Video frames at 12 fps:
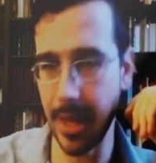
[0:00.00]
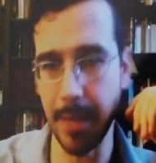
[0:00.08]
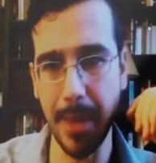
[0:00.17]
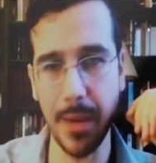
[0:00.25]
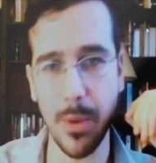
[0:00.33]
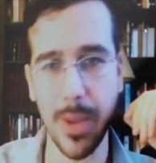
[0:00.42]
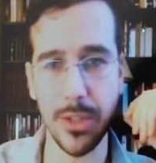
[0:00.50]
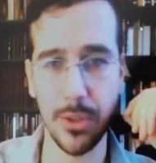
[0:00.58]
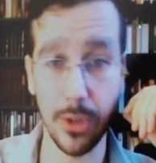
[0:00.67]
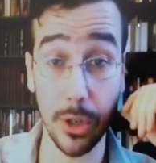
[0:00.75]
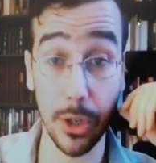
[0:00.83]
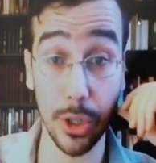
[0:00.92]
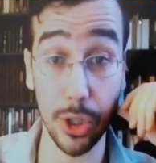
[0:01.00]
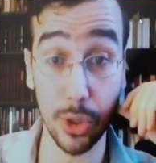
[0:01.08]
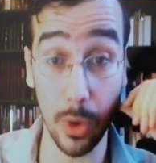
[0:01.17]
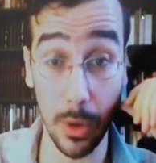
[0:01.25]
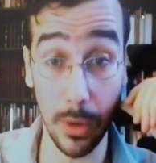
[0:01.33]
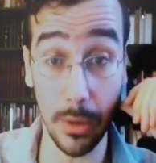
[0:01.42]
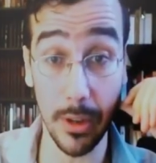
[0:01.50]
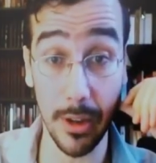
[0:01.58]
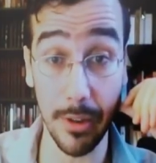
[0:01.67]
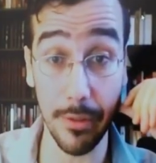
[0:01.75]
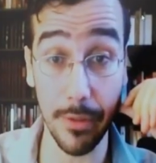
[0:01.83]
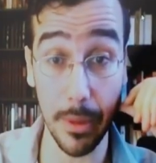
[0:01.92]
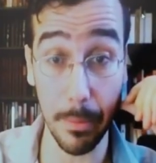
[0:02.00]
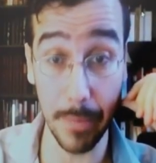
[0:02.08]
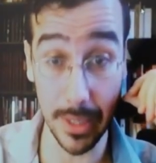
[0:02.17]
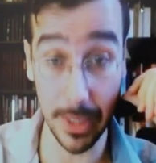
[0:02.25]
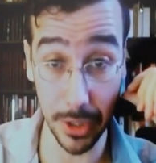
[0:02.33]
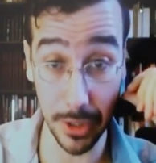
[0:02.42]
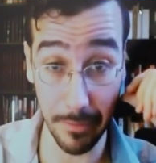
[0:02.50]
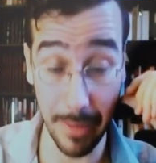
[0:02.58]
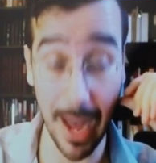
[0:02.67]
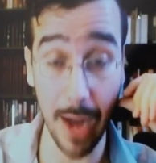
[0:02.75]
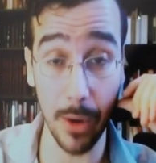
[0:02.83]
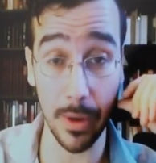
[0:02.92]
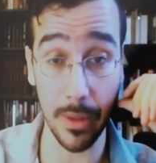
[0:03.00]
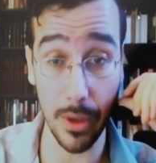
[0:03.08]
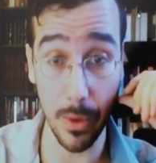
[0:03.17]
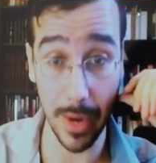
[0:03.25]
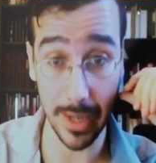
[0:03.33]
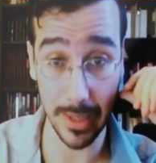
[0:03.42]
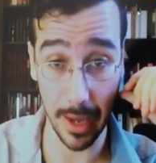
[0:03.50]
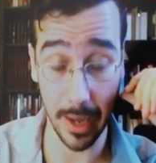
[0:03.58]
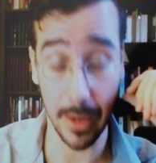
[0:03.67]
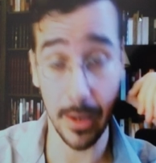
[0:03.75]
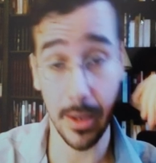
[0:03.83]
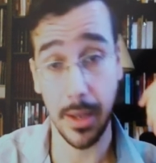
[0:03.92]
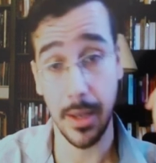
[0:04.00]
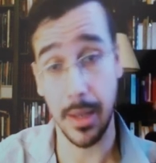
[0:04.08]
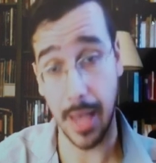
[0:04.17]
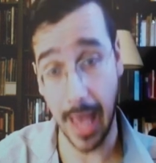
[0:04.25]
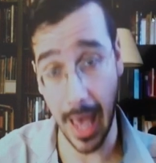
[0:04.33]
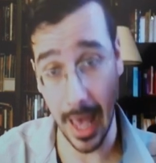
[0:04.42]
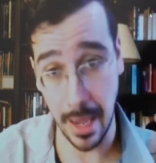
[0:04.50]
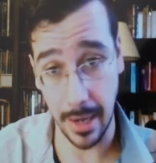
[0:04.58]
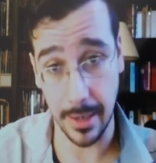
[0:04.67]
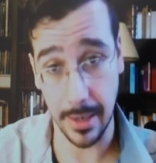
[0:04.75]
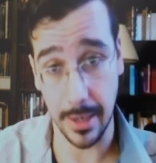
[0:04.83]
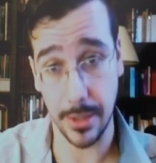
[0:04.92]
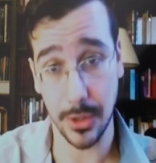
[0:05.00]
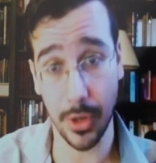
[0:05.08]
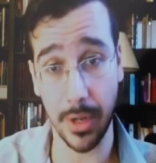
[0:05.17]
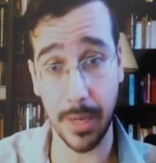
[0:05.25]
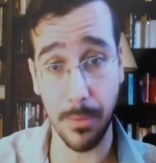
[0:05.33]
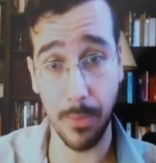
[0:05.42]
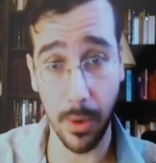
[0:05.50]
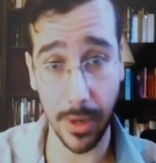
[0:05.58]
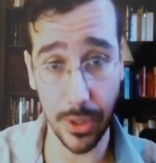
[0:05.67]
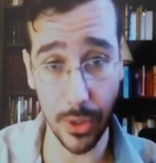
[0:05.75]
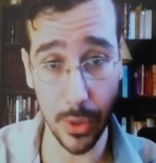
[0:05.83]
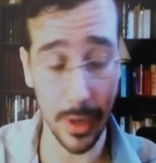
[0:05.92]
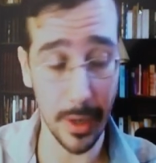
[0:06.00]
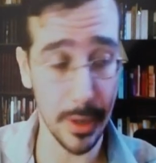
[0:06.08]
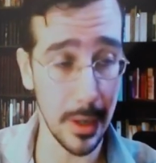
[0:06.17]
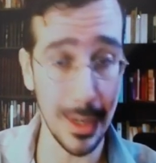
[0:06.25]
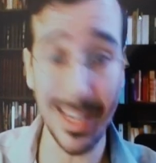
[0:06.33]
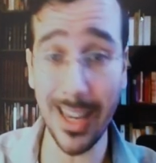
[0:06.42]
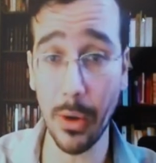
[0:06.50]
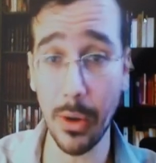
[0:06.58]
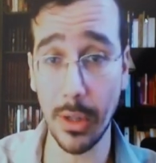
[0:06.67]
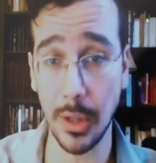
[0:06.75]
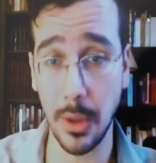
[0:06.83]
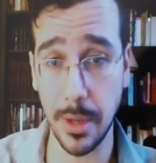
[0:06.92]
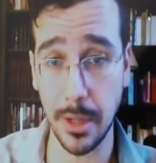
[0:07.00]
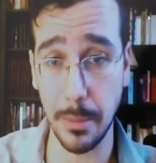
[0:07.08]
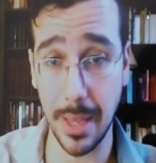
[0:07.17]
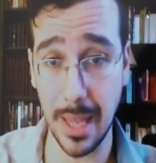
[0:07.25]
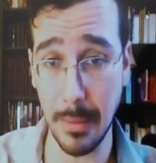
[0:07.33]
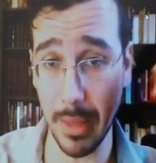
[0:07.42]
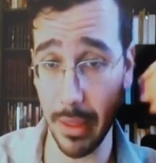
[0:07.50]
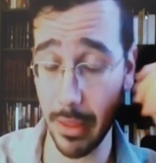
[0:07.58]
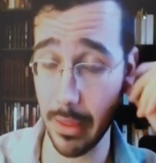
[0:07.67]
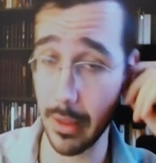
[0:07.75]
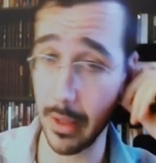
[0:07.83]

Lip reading: many ways took control of the positions of power in the USA and turned it more into a neo-colonial behemoth,